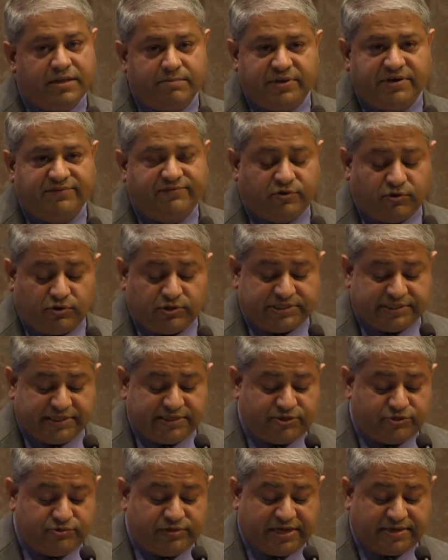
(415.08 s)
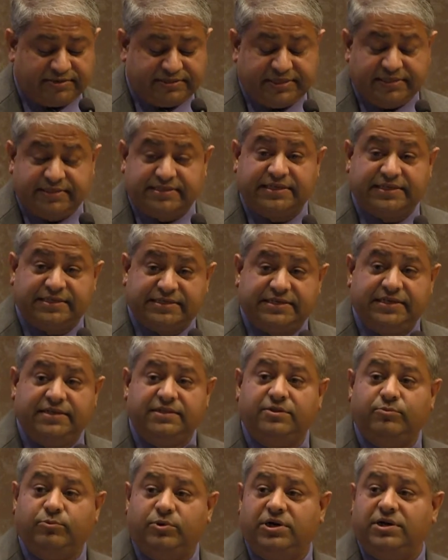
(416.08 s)
But of course, in
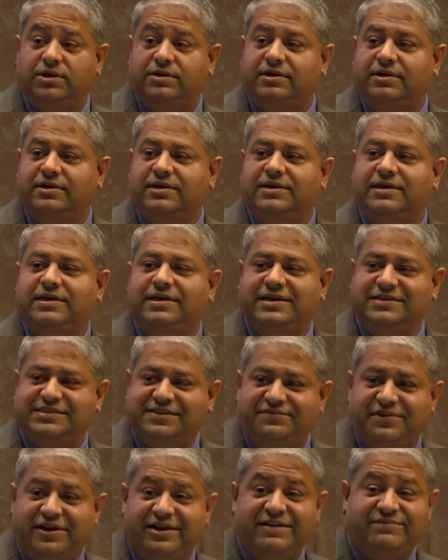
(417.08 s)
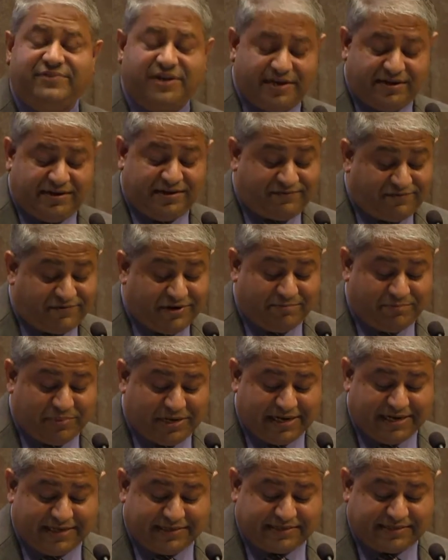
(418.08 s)
2016, the world is a very, very different
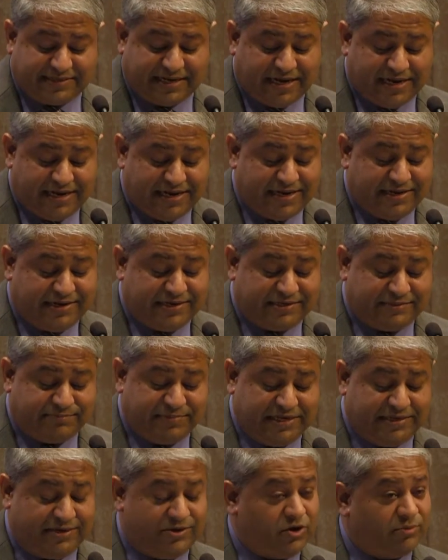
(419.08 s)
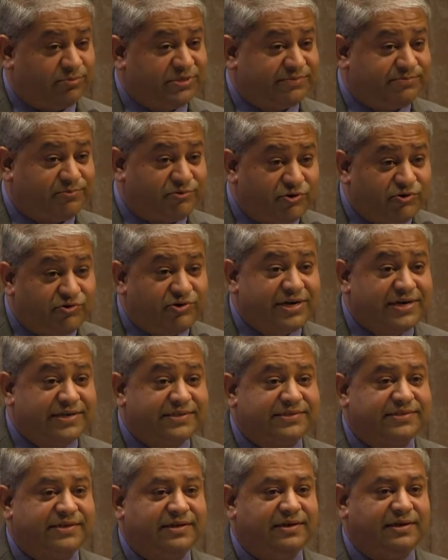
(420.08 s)
place. Thailand has made enormous
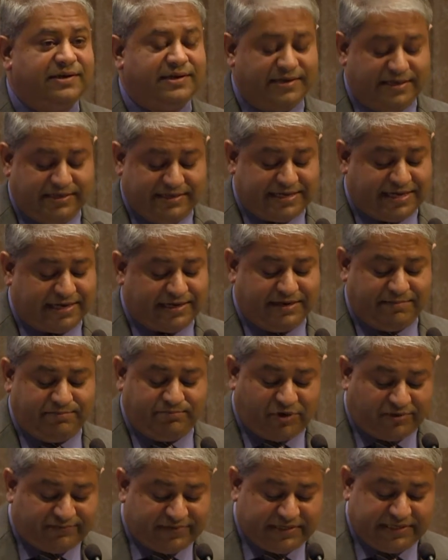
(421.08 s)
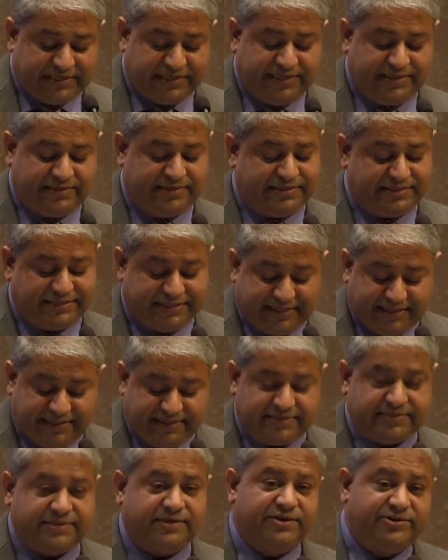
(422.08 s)
progress in tackling poverty,
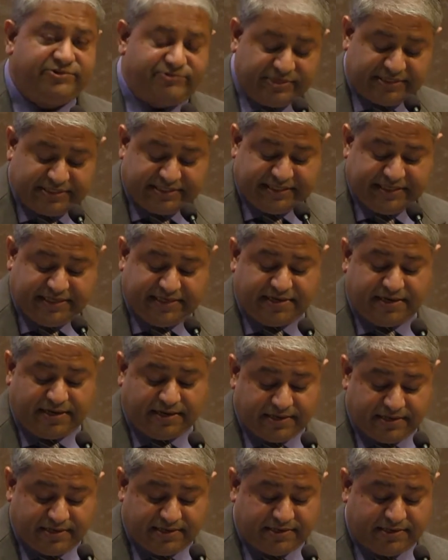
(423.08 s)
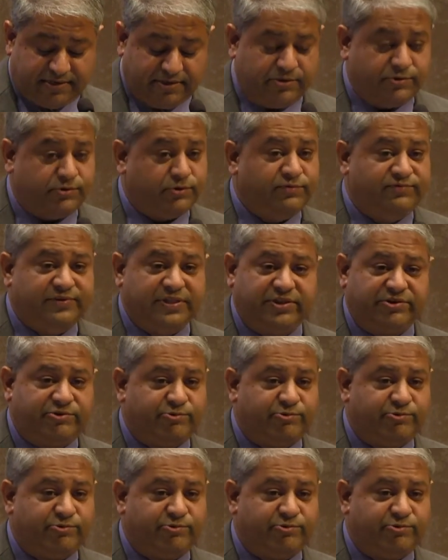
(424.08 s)
disease, illiteracy, and hunger over the